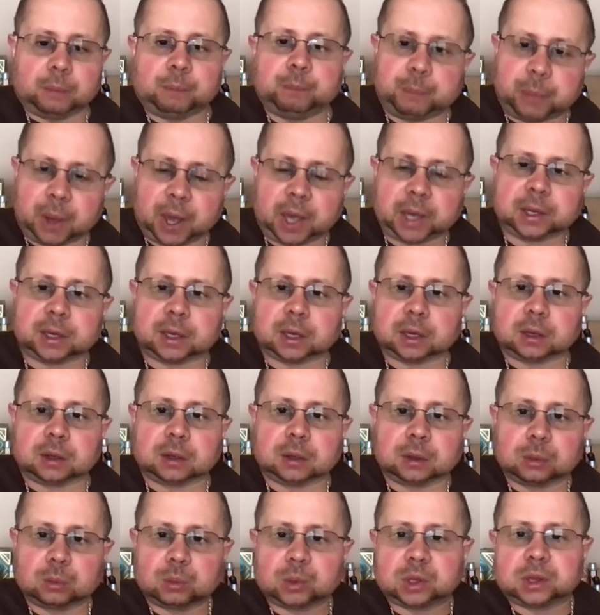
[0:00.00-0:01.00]
begging
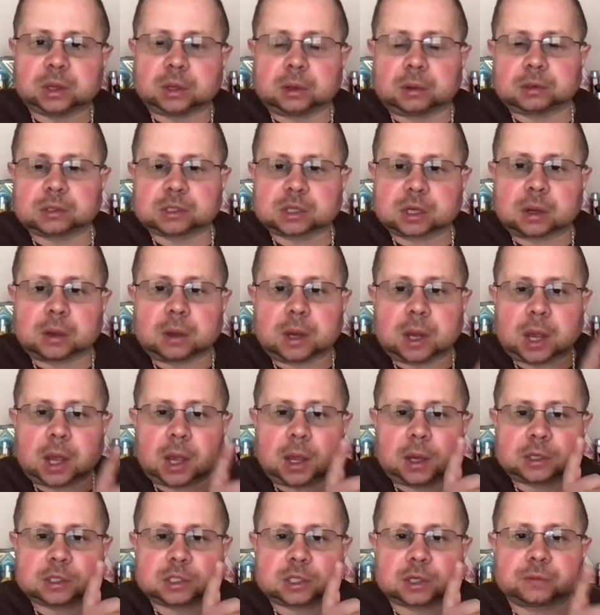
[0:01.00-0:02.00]
when there's
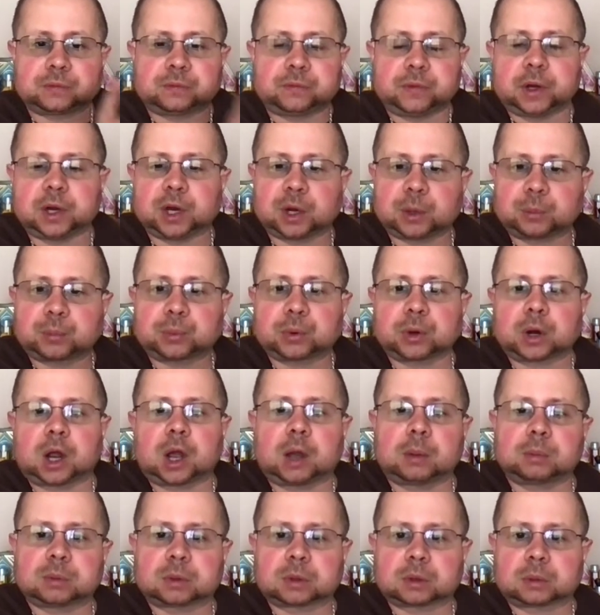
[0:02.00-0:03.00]
a severe
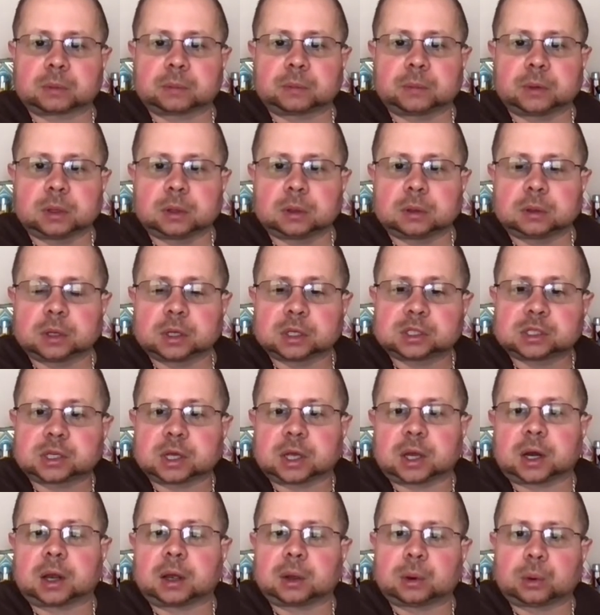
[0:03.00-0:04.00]
problem, the
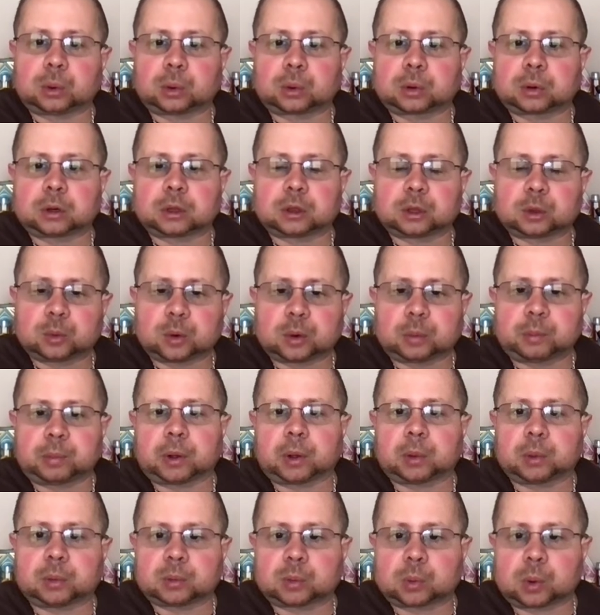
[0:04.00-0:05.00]
Jedi Order and the
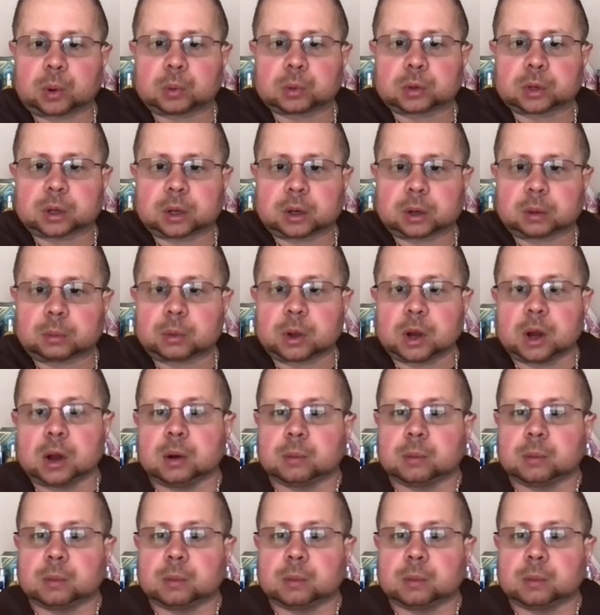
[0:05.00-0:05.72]
Republic won't come.